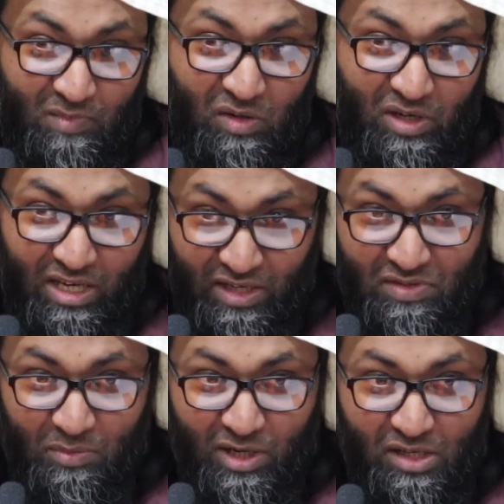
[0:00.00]
Okay, if
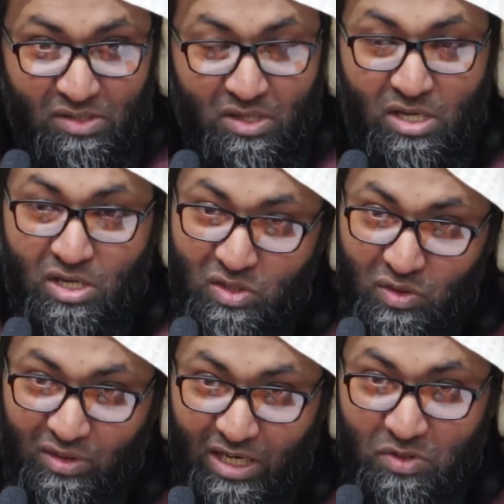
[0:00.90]
someone asks.
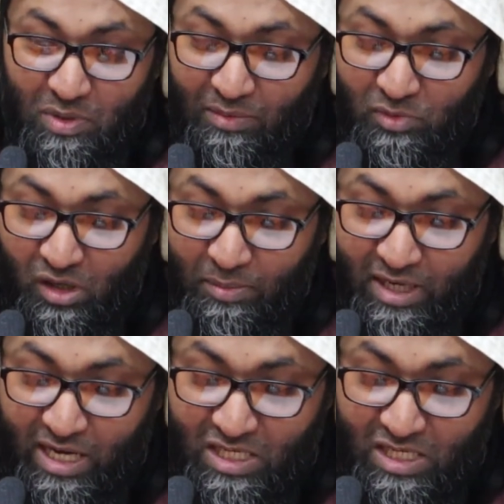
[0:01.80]
So that is why Abdurrahman.